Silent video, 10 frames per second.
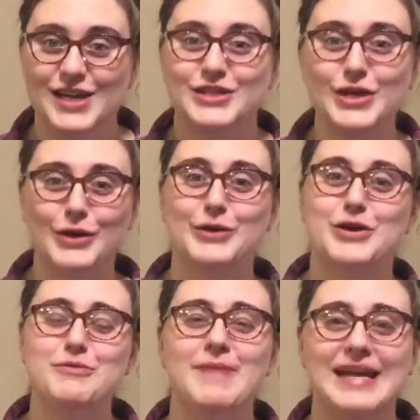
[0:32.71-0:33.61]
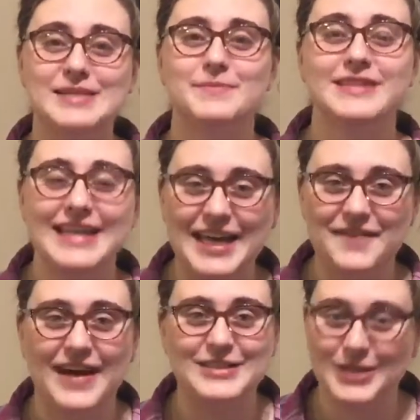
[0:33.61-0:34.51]
So you best
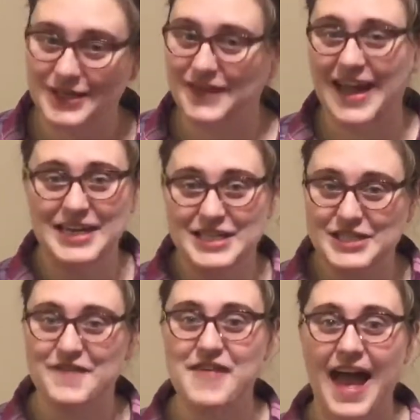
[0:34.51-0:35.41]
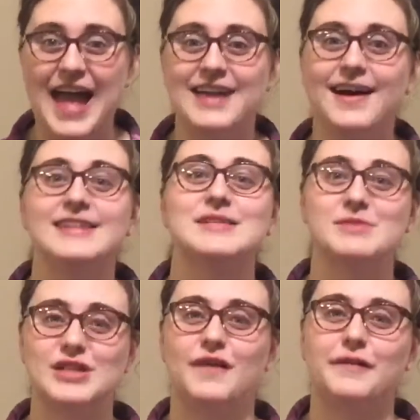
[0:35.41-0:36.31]
believe I took advantage of that and got some
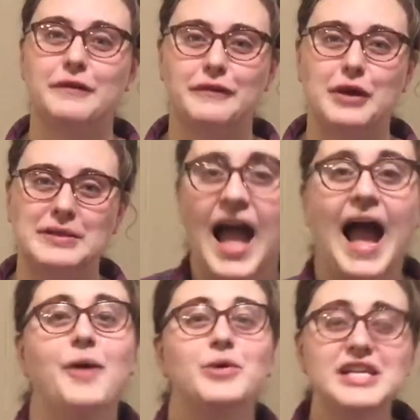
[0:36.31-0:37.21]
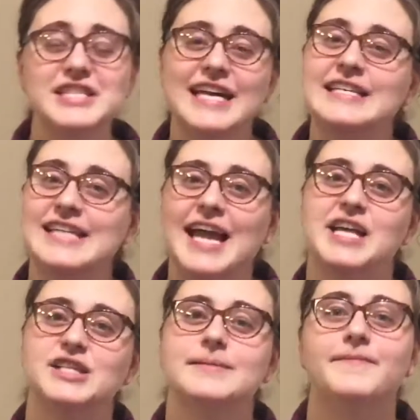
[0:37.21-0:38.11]
stuff for free. I wish I had
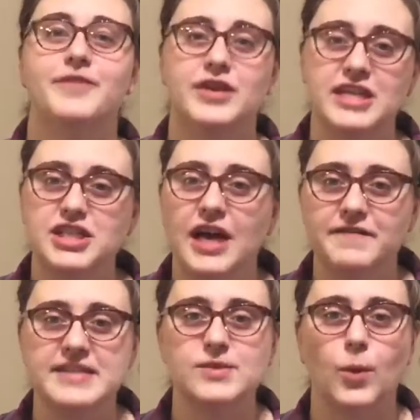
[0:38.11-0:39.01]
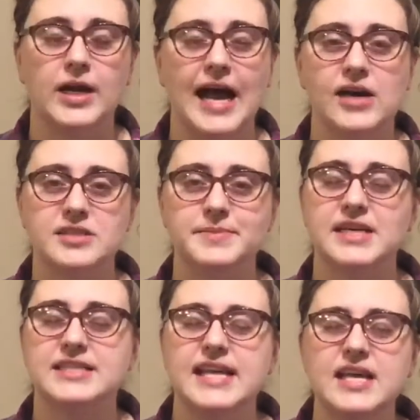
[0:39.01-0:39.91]
taken some footage of this warehouse
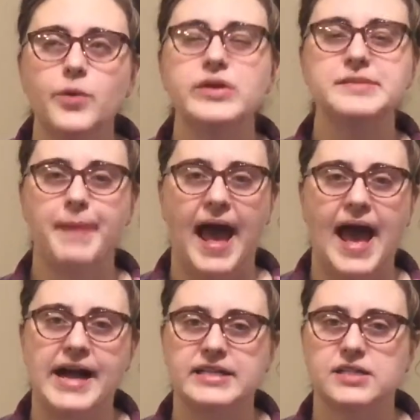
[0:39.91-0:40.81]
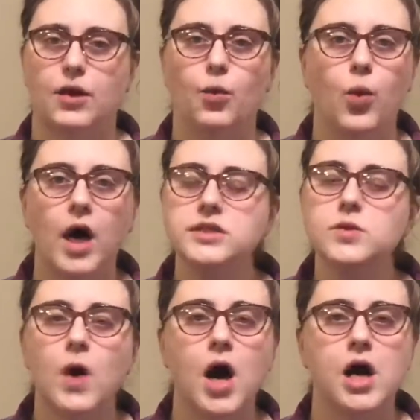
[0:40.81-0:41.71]
because it was packed wall
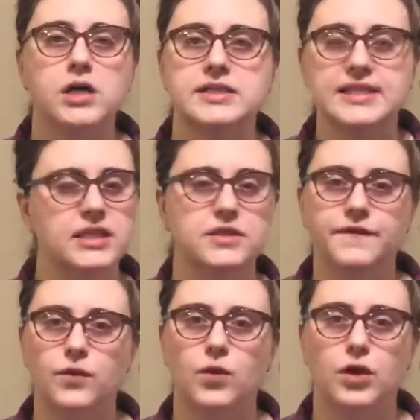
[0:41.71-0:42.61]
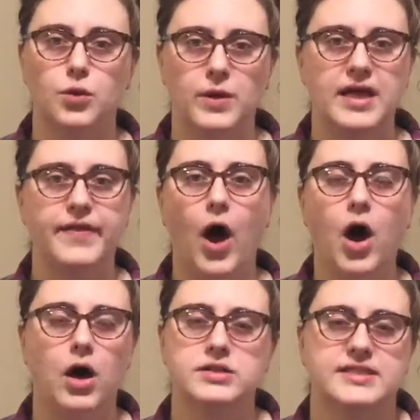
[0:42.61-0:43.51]
to wall, ceiling to floor with
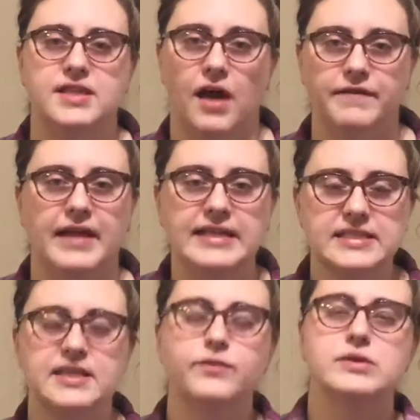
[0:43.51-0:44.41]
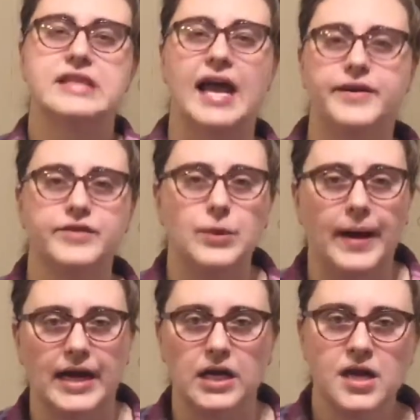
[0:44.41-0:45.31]
stuff. Like, stuff was
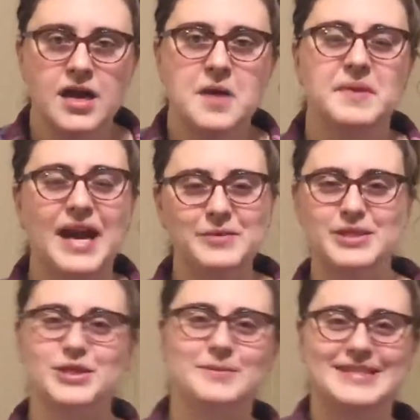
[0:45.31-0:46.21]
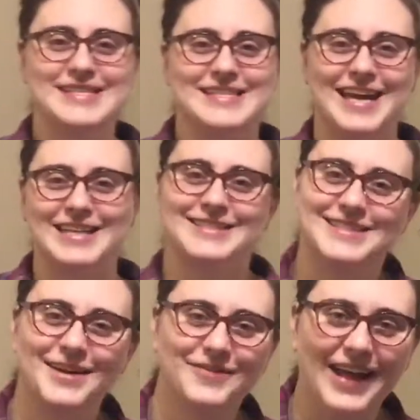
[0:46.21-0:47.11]
everywhere. But I was so busy taking
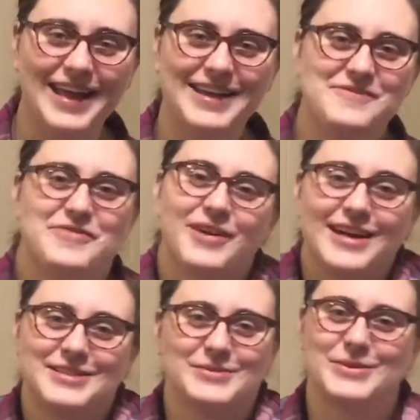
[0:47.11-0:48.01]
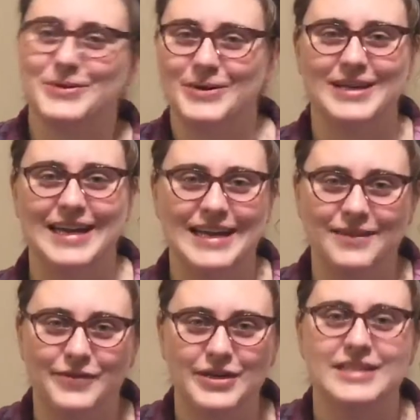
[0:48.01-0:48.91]
stuff, I forgot to record
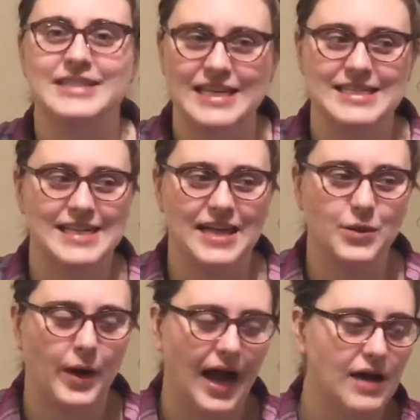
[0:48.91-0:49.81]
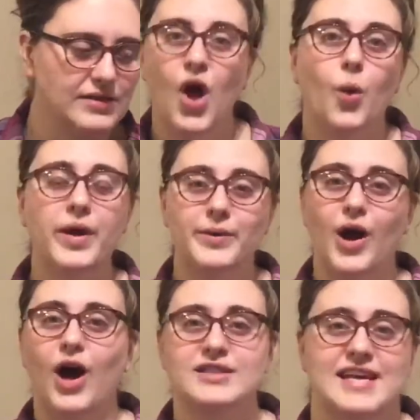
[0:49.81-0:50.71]
any footage inside the warehouse. We
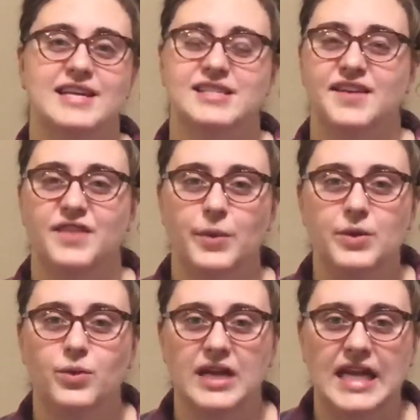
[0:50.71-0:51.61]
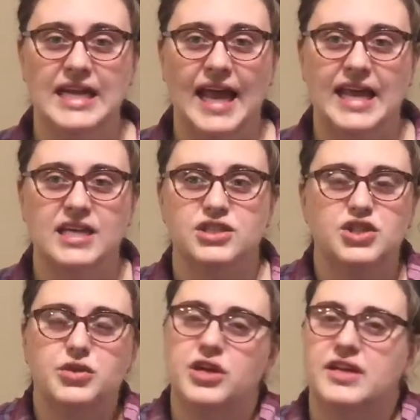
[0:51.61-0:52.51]
were all taking stuff that we wanted and
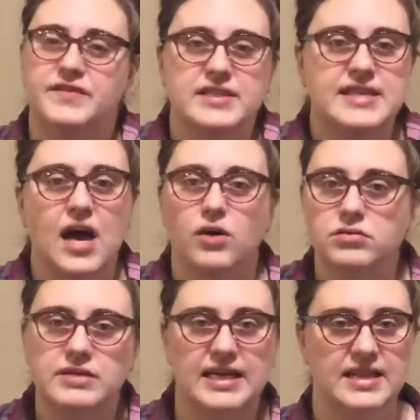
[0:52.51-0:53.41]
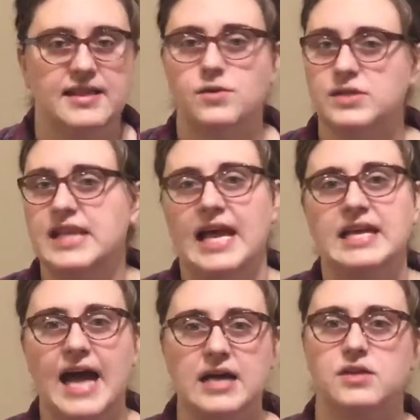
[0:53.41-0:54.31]
you couldn't even tell anything was
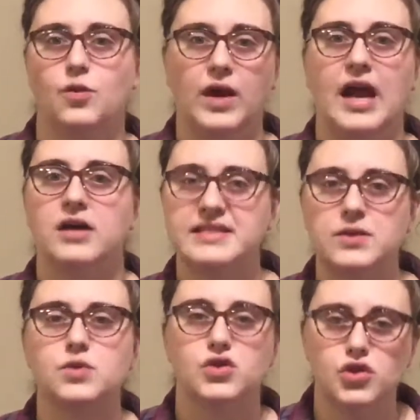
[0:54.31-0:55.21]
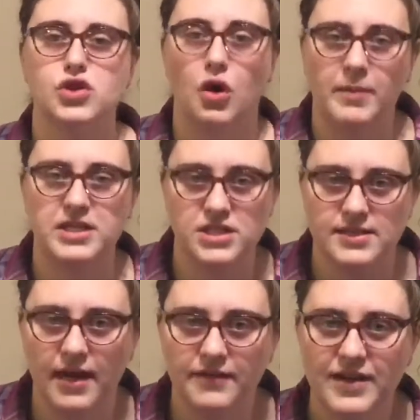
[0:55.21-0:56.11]
taken out of the warehouse. There was so much
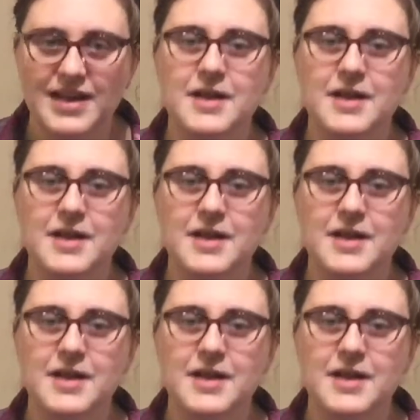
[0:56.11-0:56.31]
stuff.